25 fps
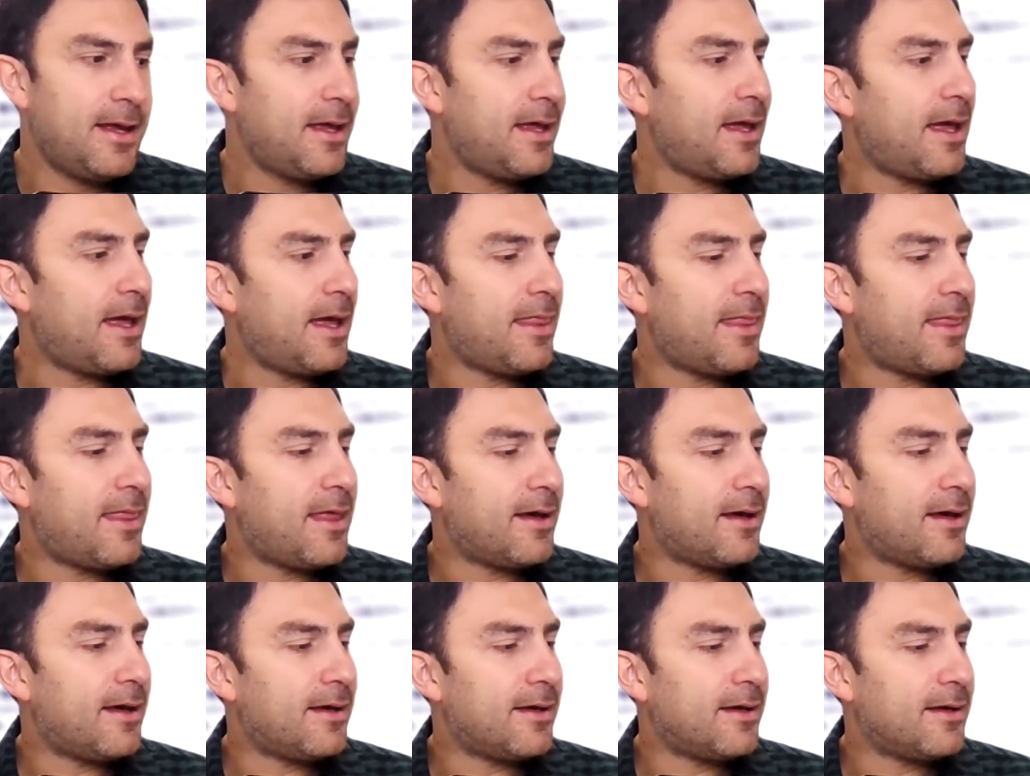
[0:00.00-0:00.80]

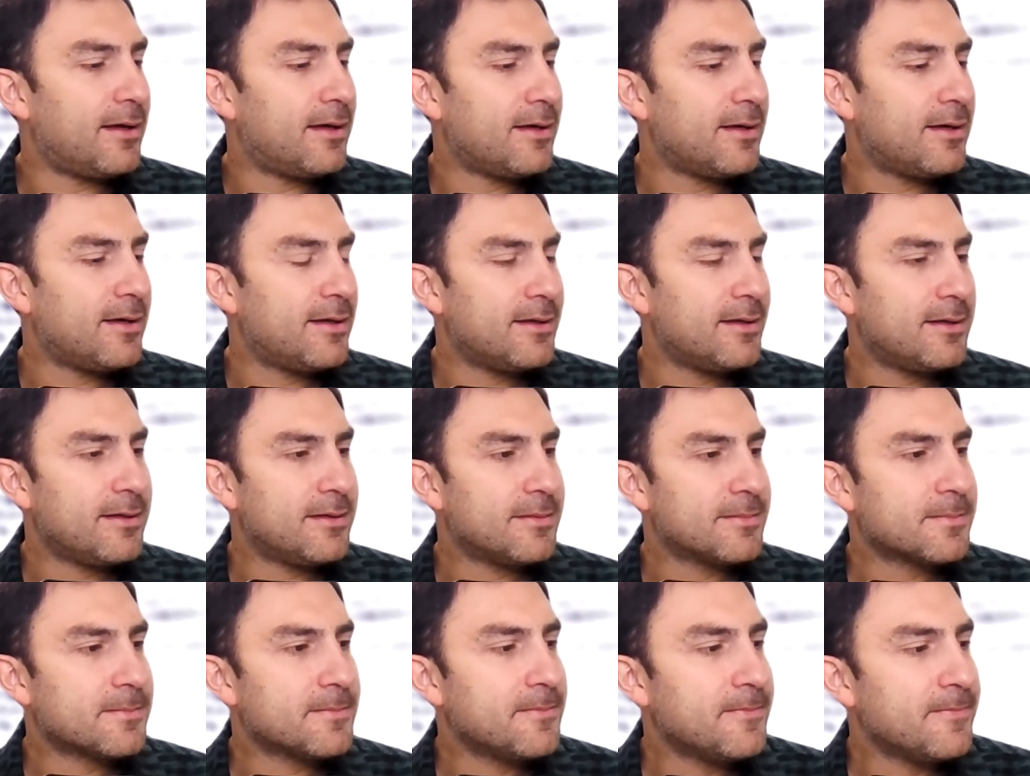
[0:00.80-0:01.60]
the
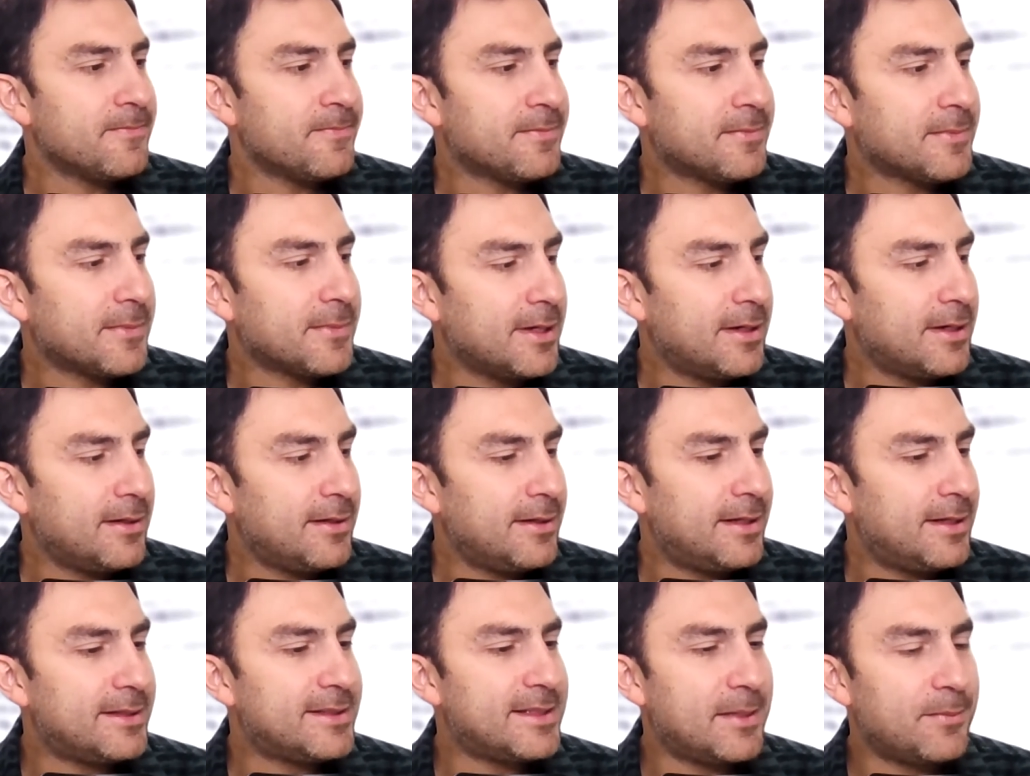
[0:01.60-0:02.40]

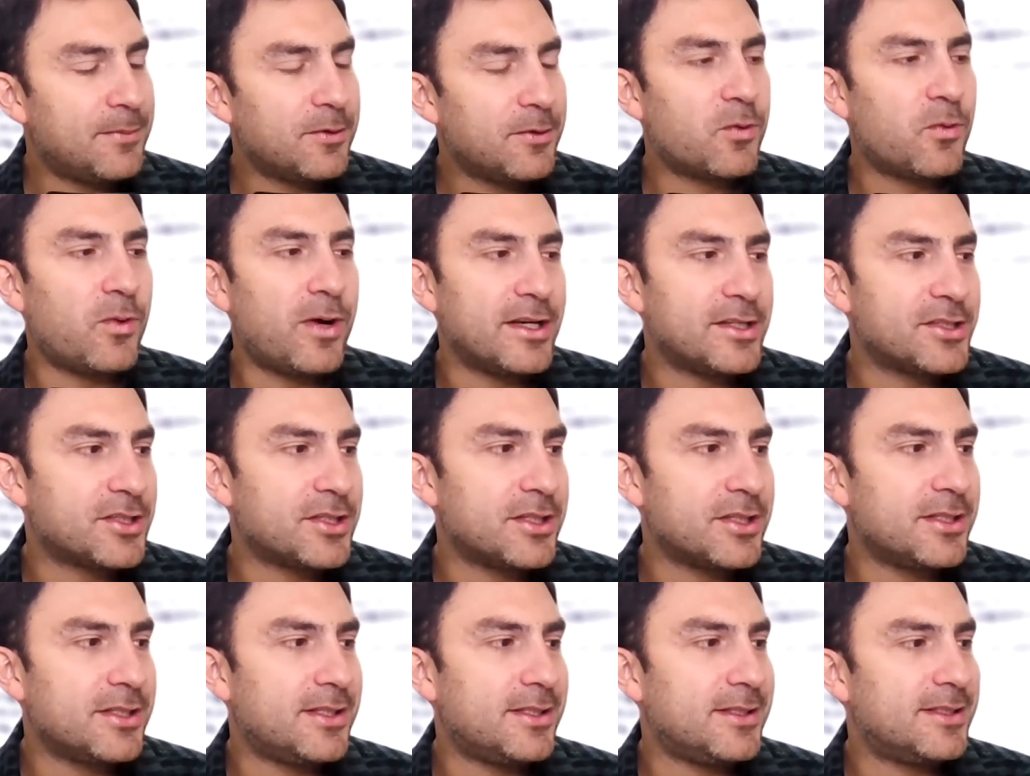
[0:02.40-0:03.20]
type of
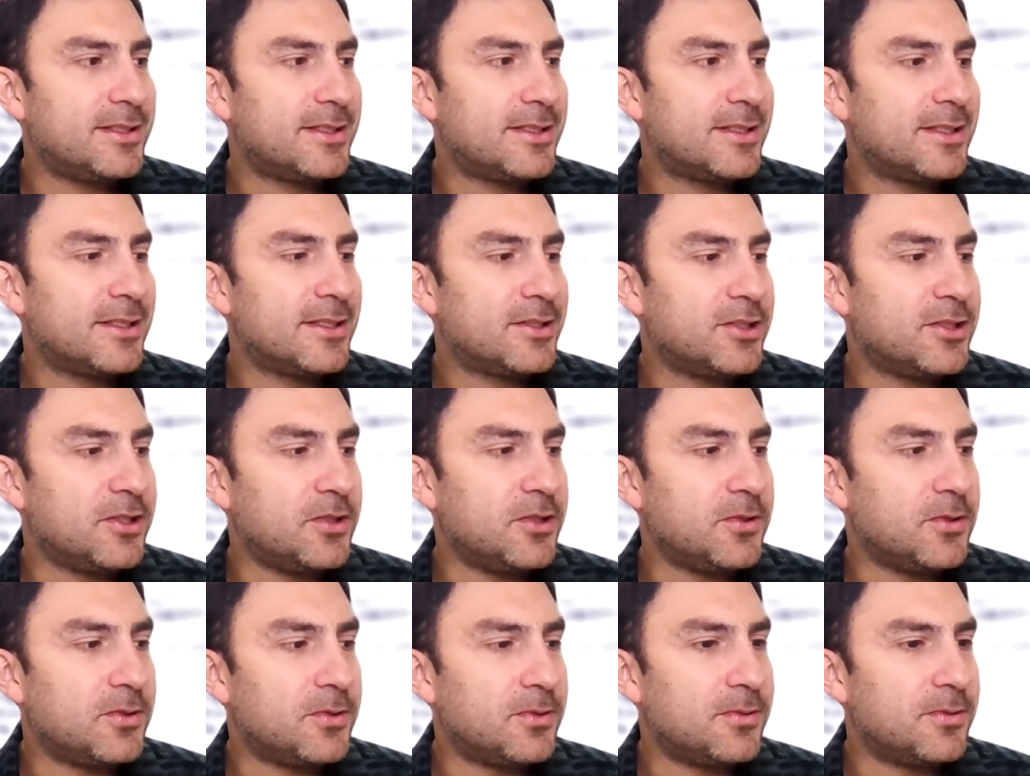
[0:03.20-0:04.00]
questions
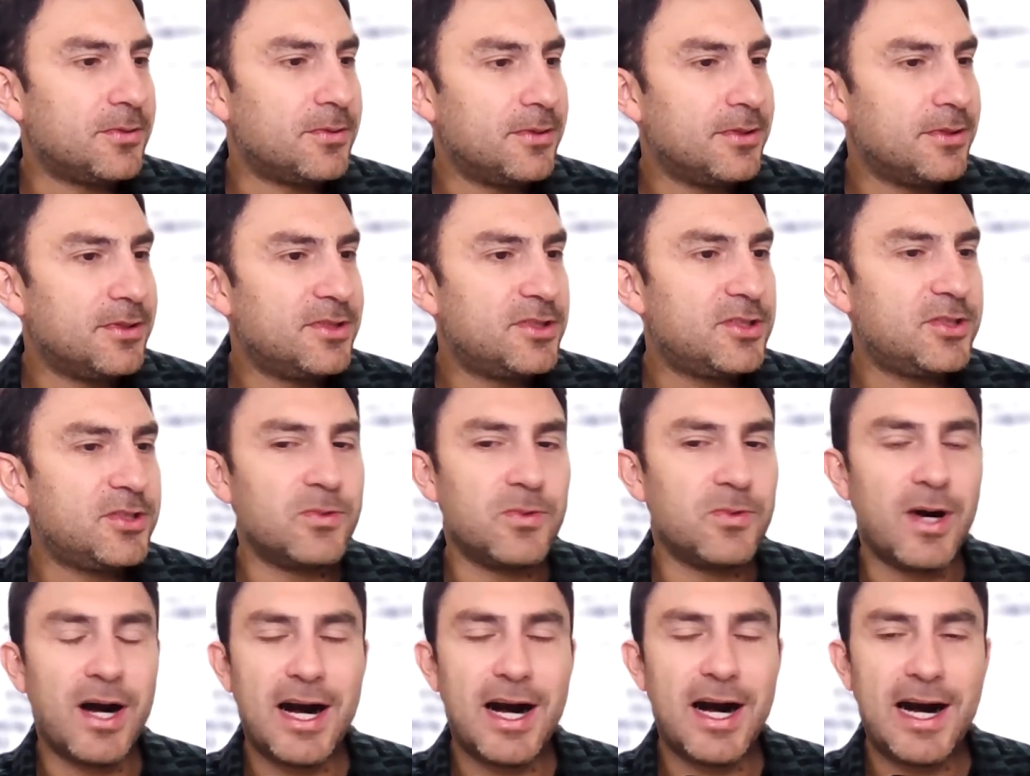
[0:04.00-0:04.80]
to
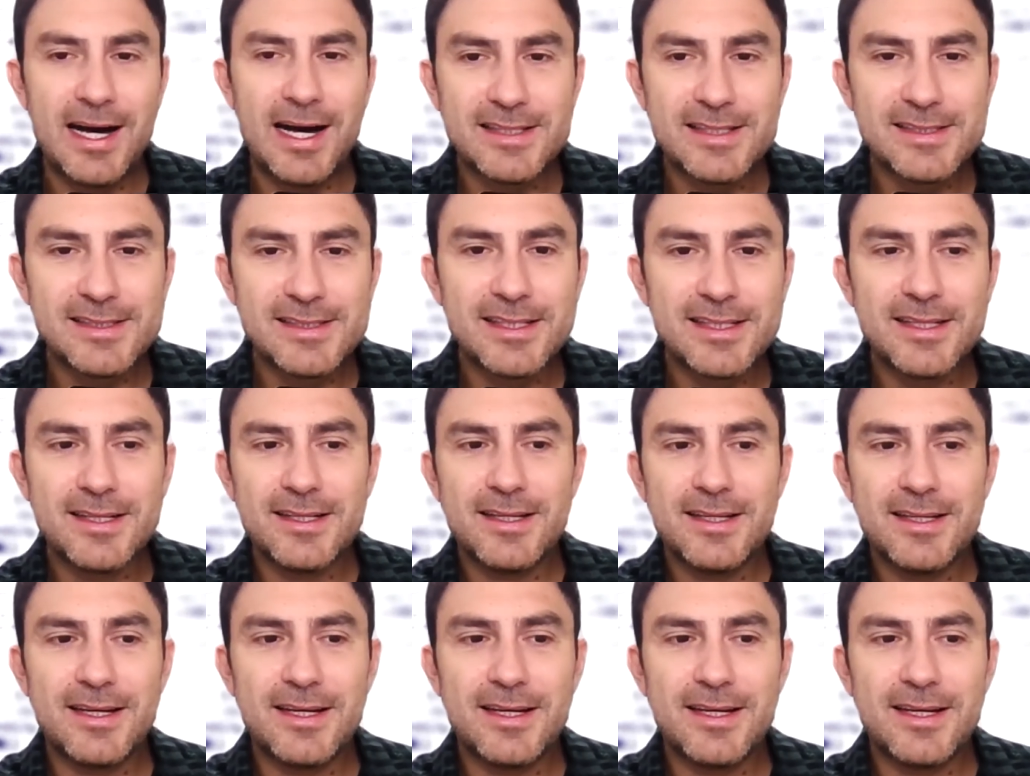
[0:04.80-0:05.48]
ask,